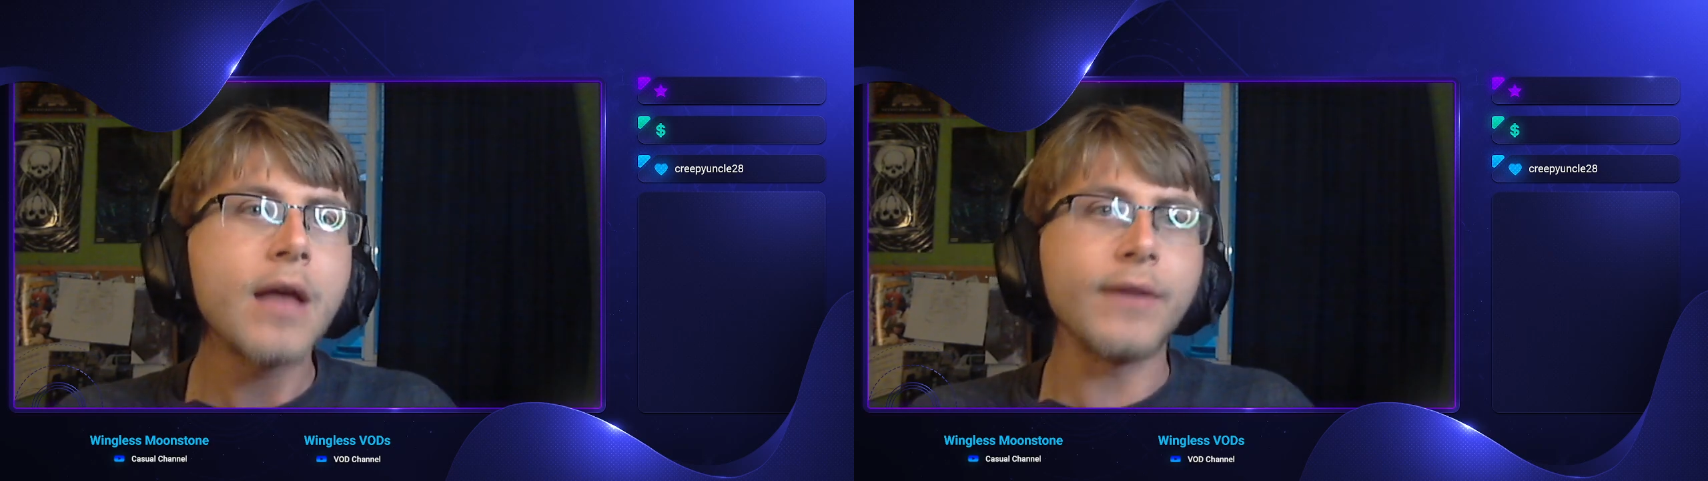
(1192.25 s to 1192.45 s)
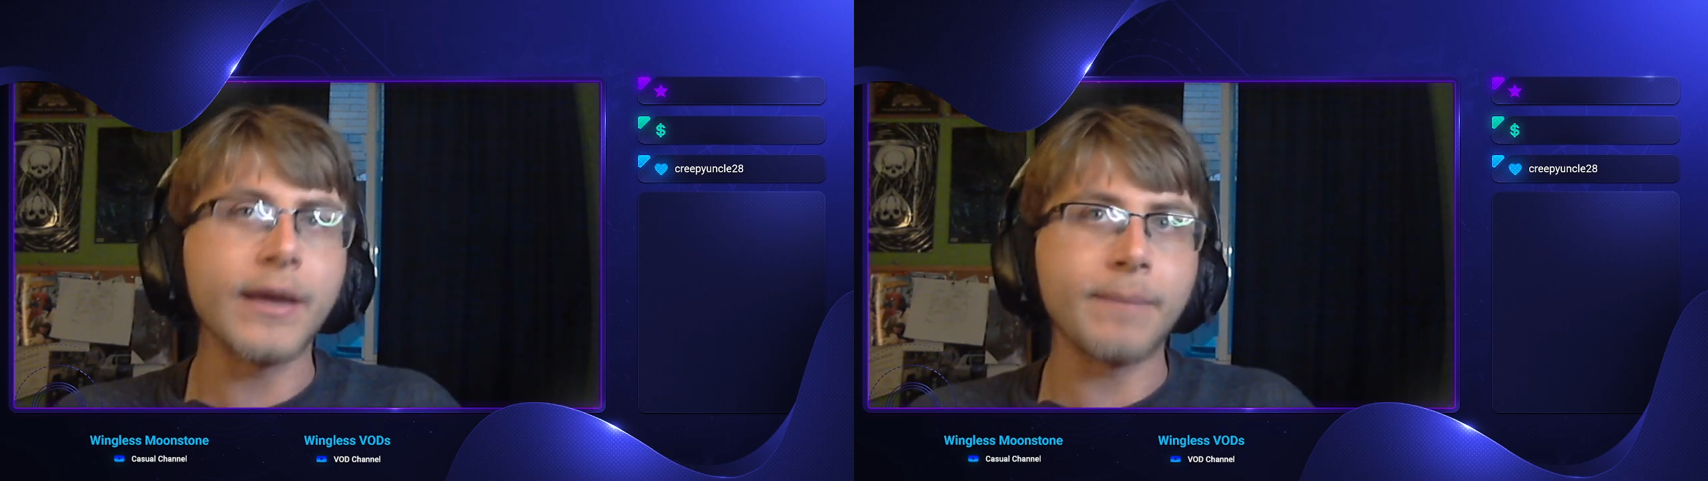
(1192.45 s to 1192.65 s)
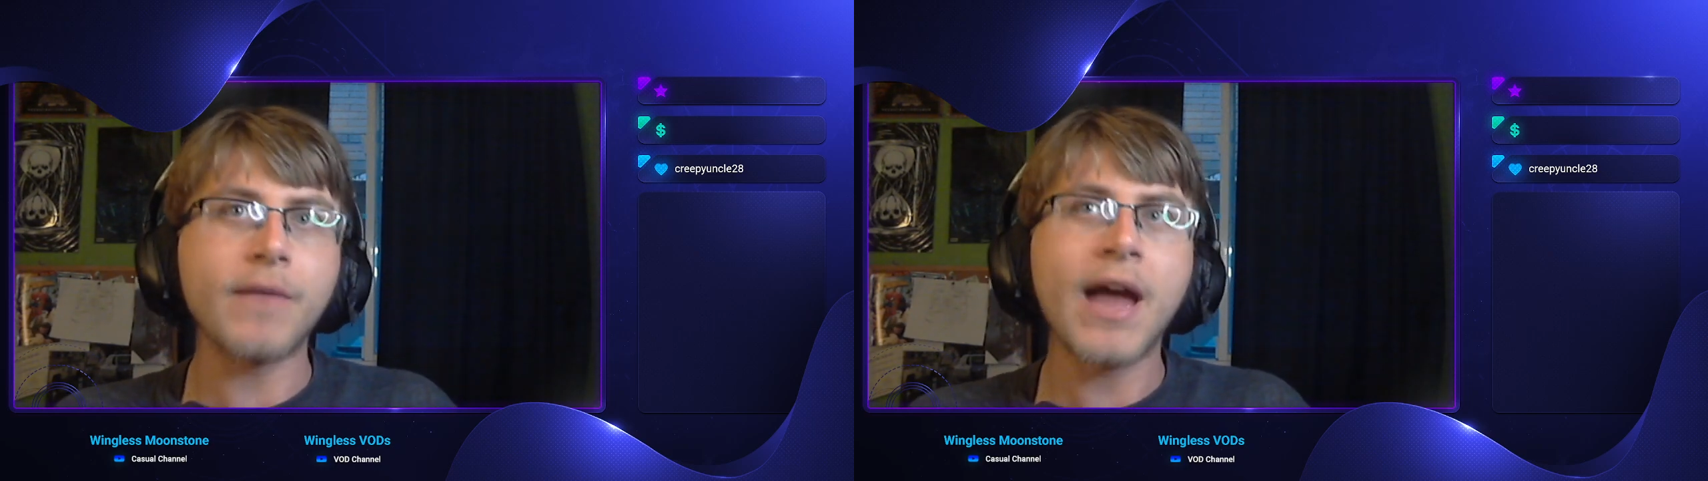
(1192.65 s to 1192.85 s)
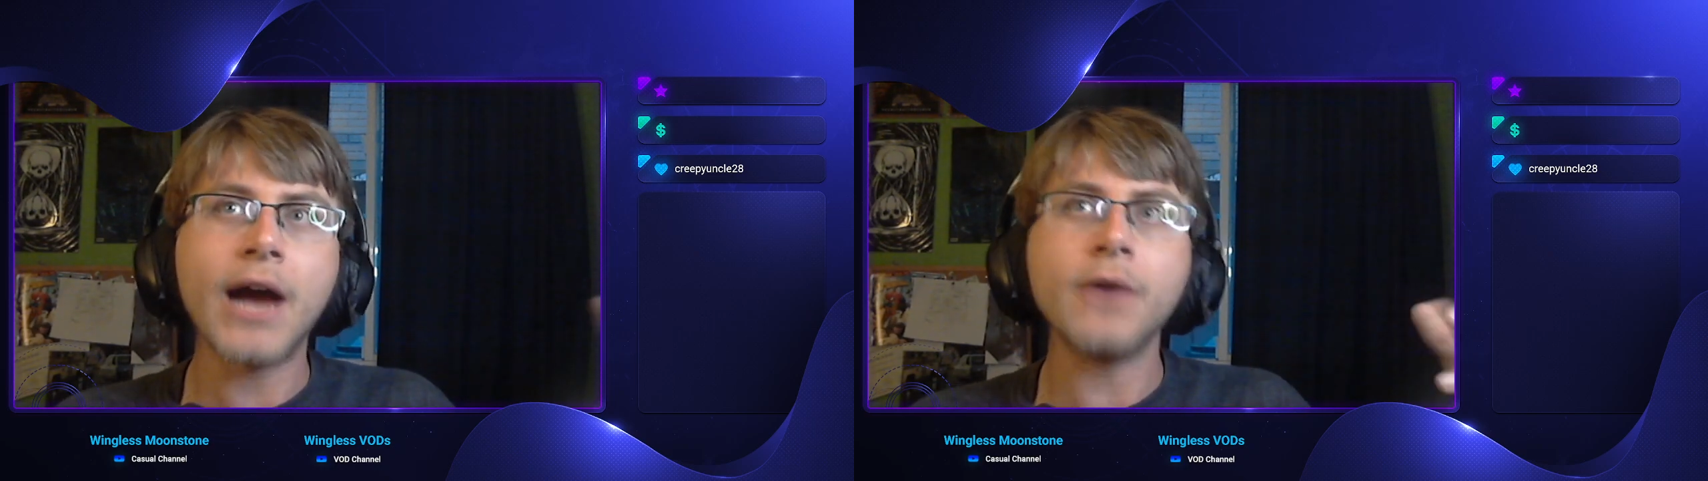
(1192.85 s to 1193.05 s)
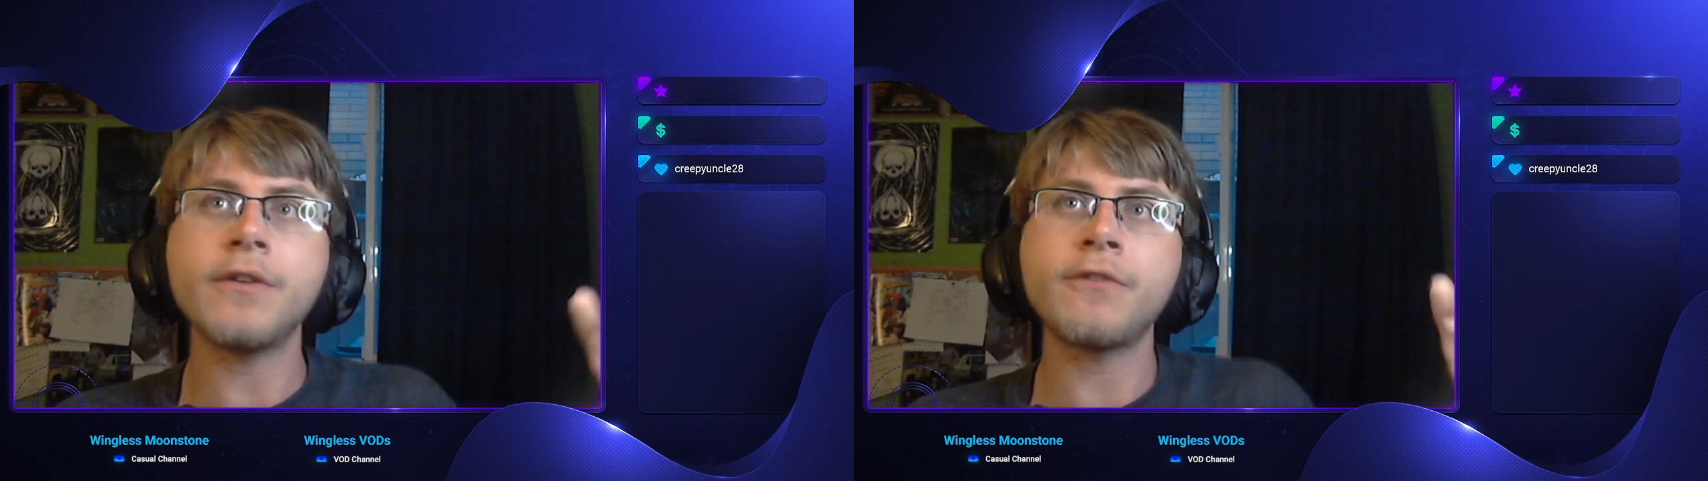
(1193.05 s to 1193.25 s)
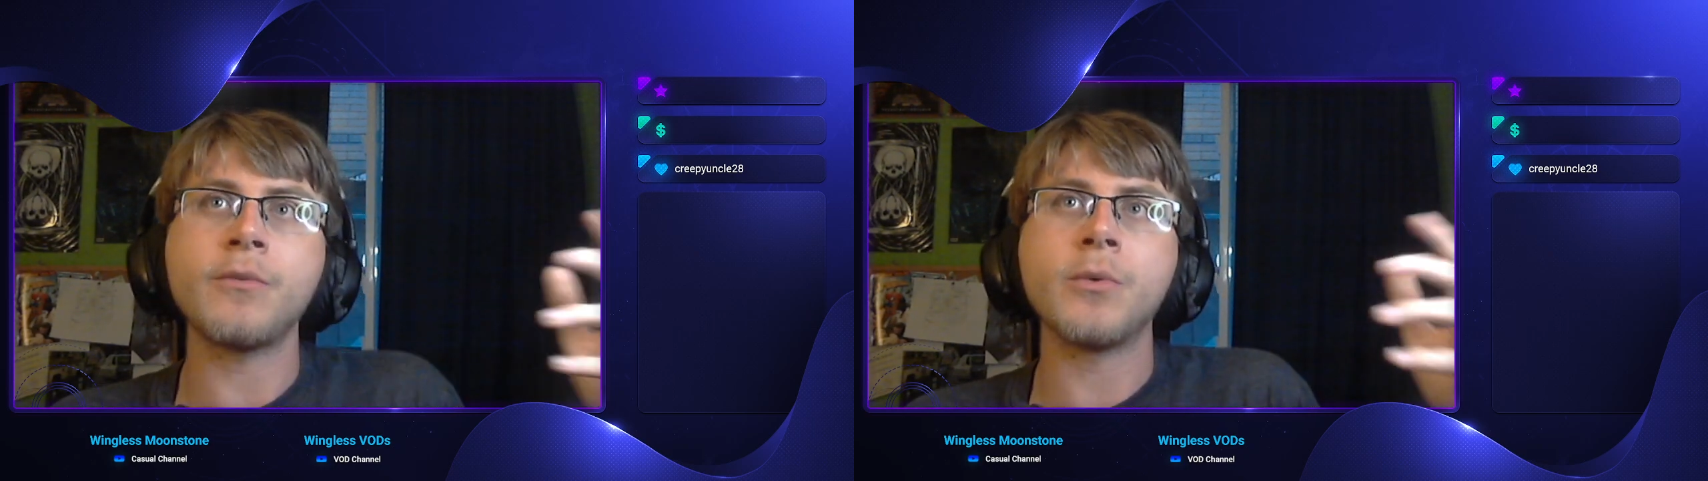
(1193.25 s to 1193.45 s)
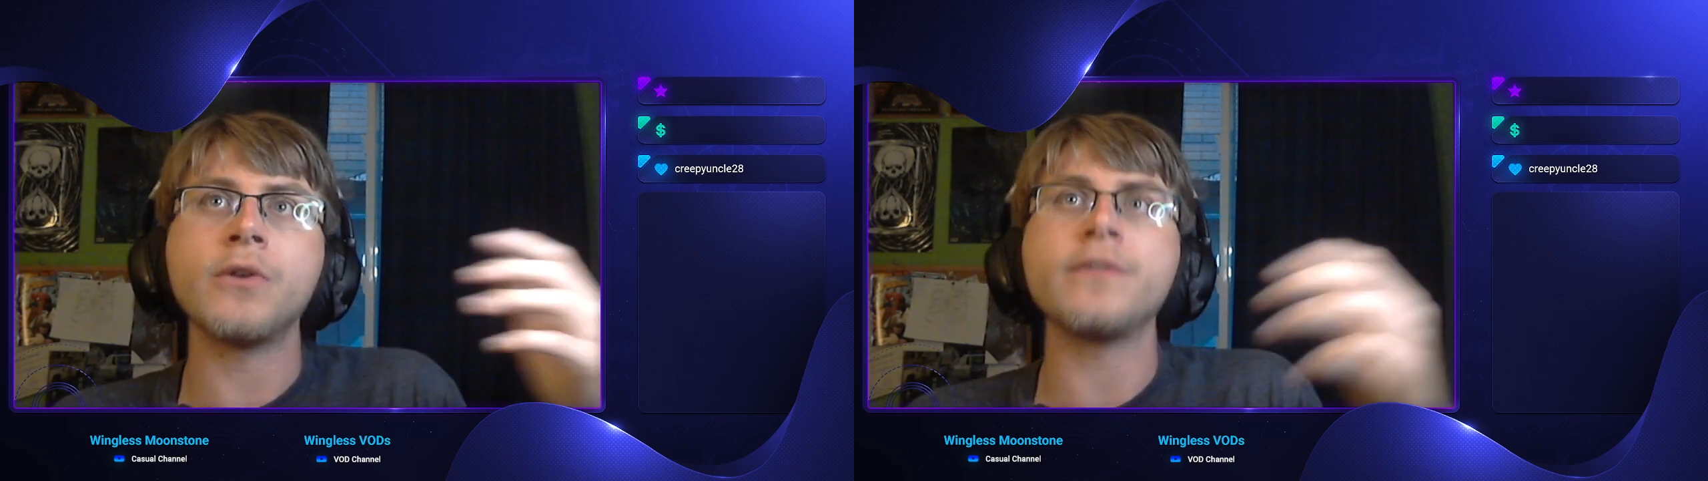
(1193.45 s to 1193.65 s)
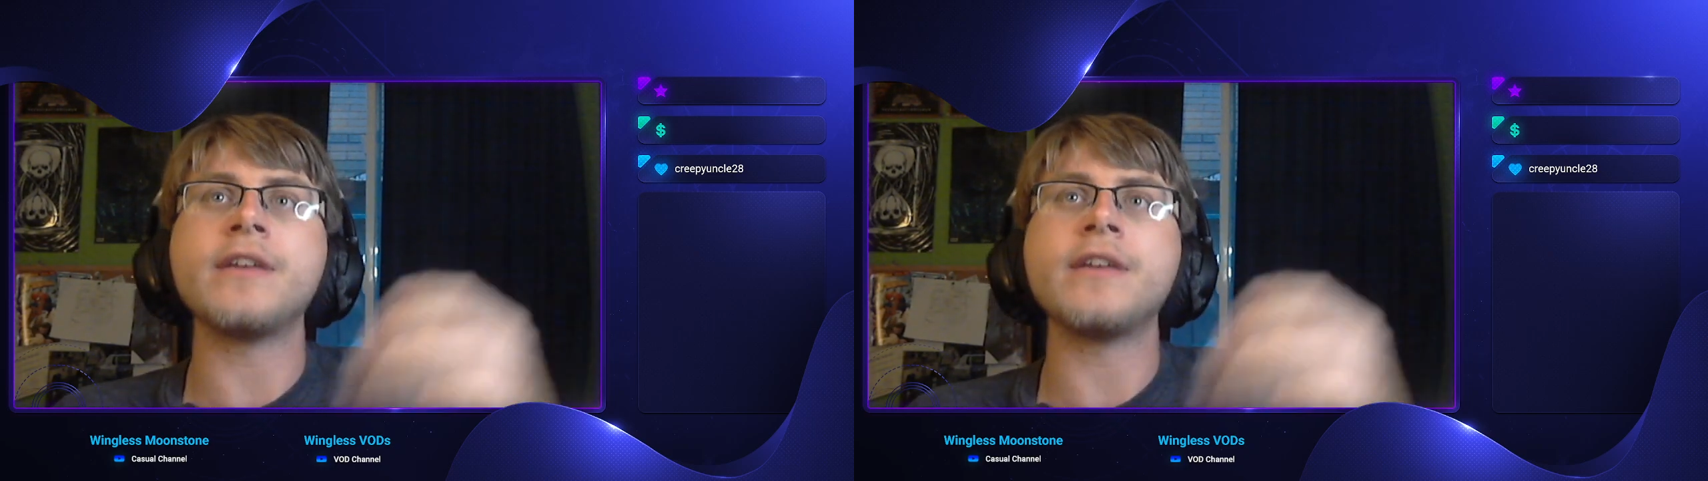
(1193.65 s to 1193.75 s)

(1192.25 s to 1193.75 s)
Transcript: Like, how does the world